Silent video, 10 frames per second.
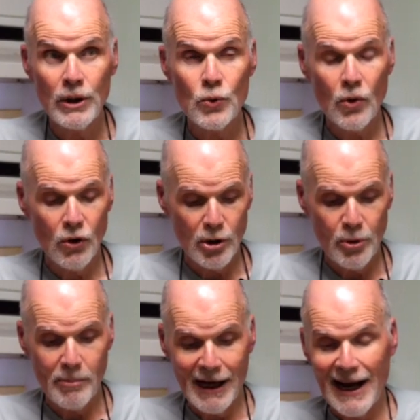is we're going to
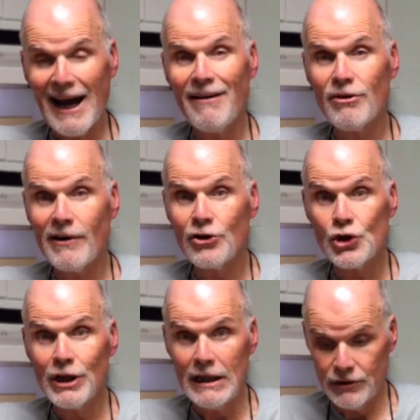put about half of our
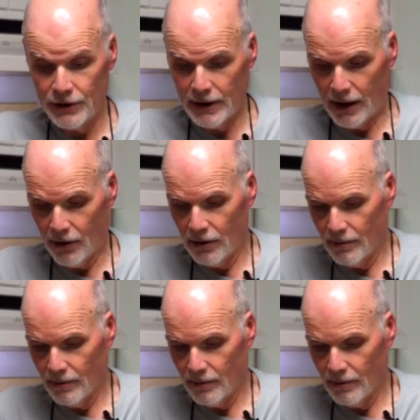cheese in there.